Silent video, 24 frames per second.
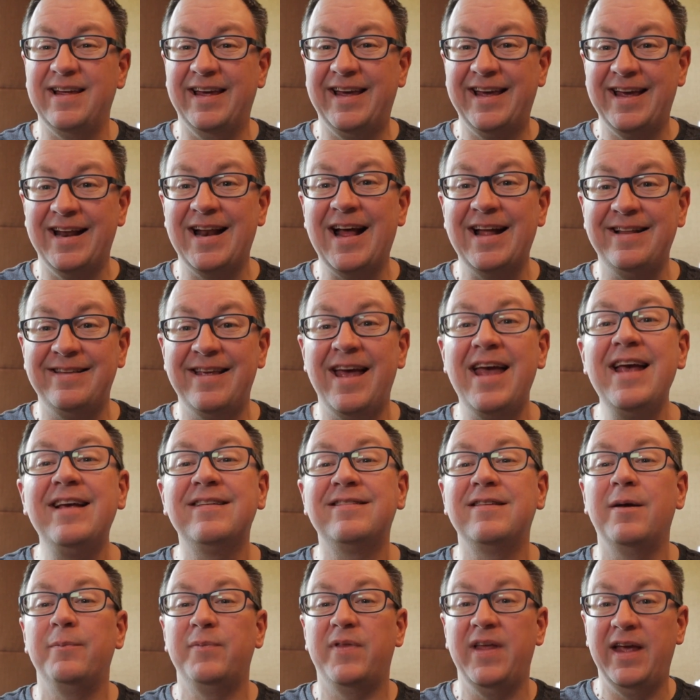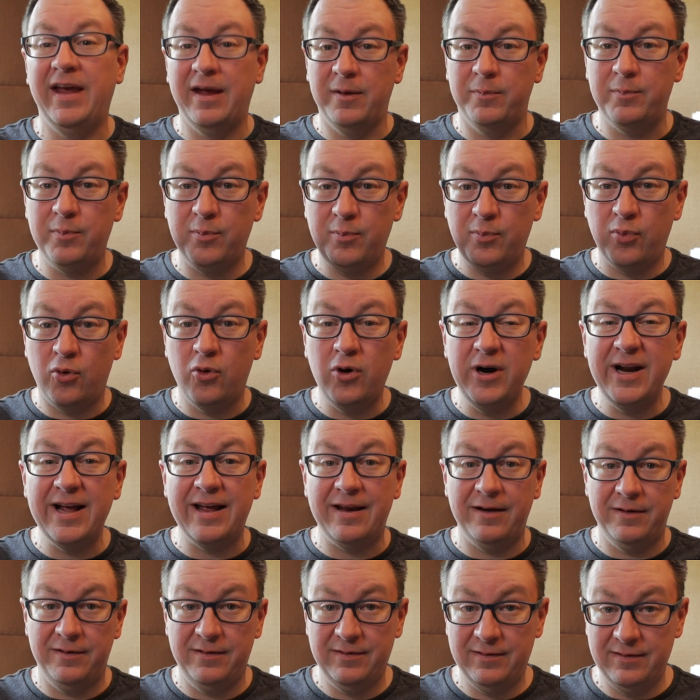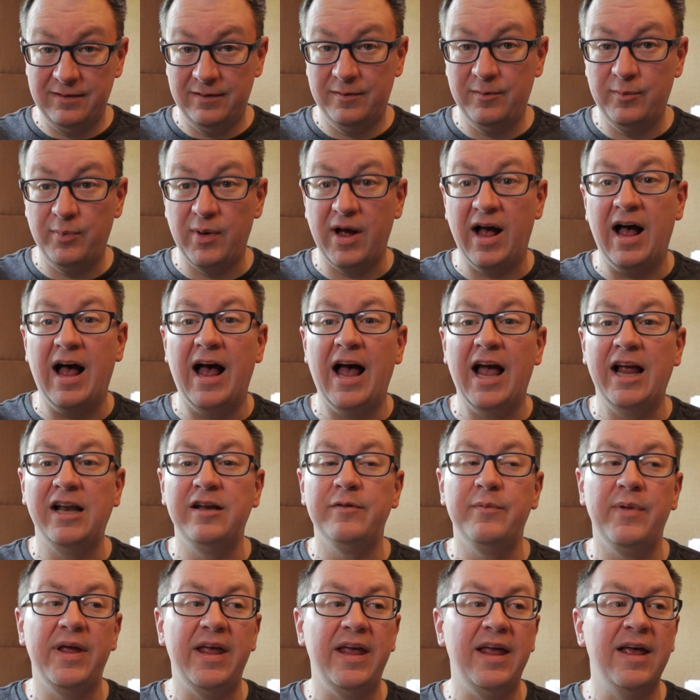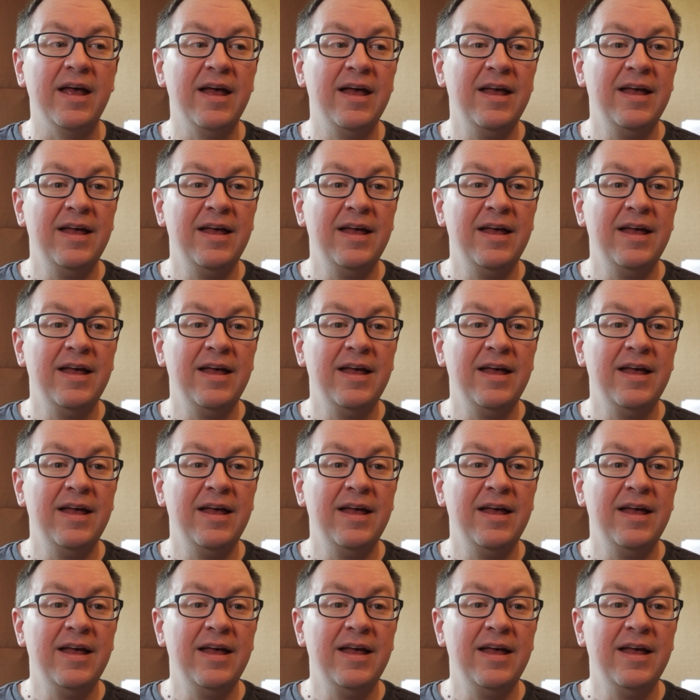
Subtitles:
Like, can I take something and put it behind me?